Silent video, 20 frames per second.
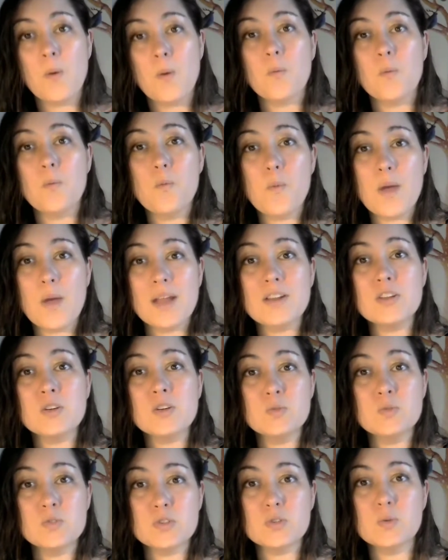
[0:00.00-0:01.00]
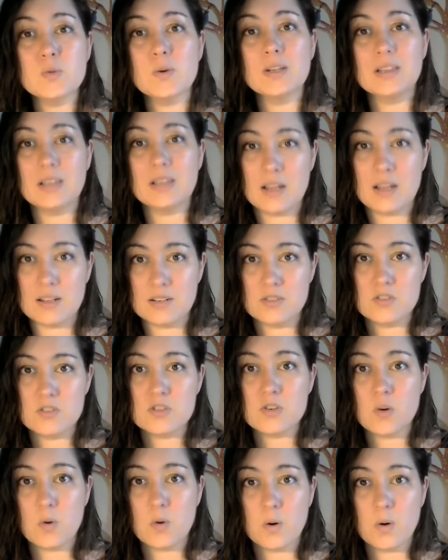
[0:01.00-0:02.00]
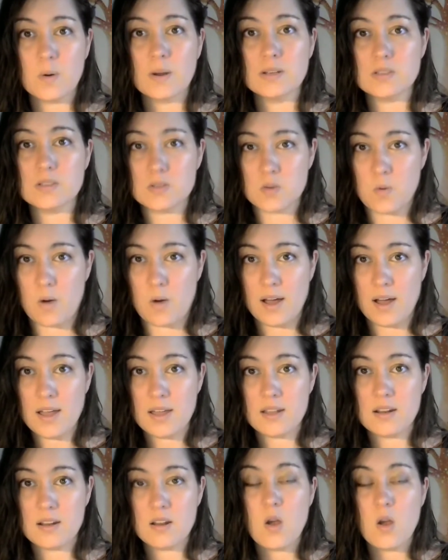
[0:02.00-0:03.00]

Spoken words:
when you do a lunge or a squat